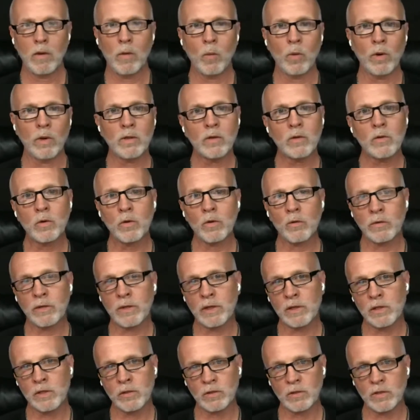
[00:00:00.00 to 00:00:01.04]
One of the cool
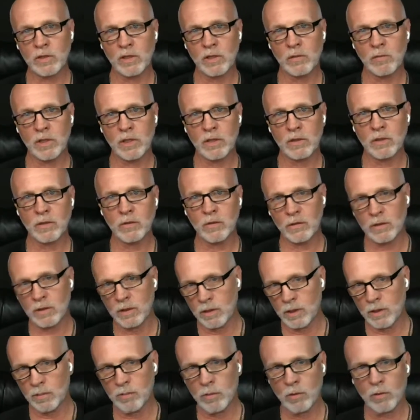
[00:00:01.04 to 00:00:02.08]
things you'll see me do,
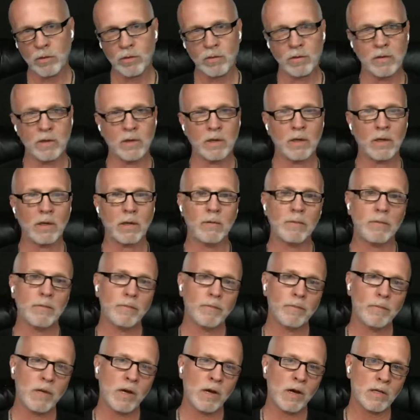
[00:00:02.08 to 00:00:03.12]
and both
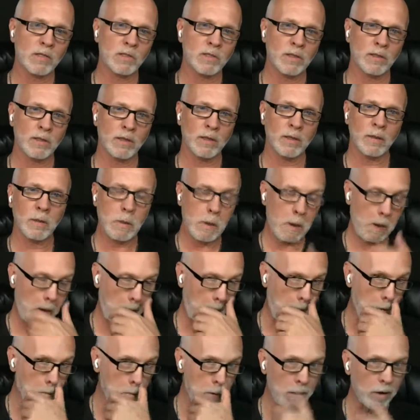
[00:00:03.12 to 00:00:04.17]
Austin and
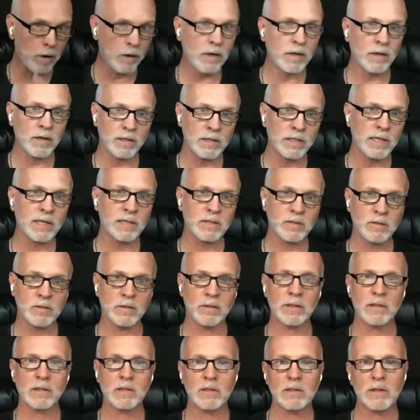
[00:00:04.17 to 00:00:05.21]
Omar can attest to
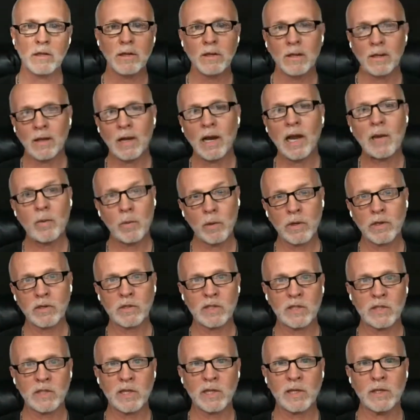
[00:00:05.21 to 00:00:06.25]
this, I work
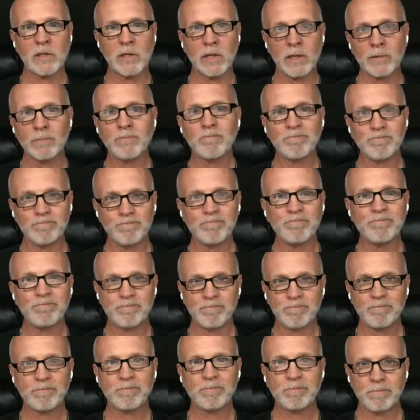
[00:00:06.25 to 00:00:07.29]
as a stagehand.
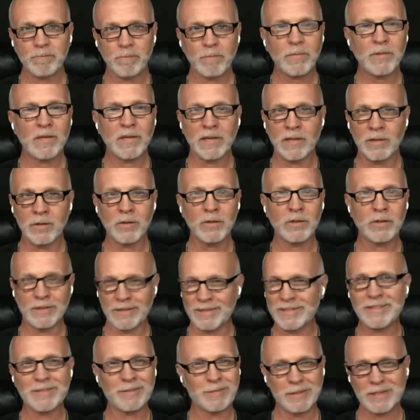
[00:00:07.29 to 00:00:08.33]
I know,
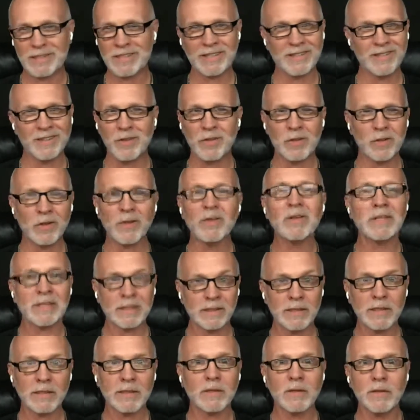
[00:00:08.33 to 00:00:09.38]
I was like, no, you don't.
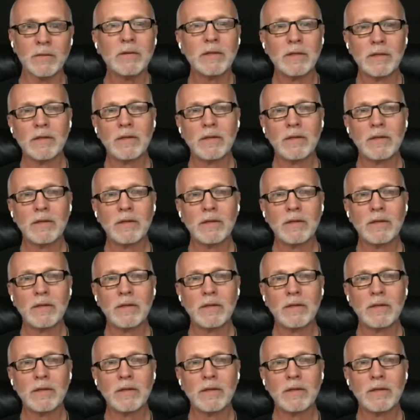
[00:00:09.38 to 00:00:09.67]
Yes, I do.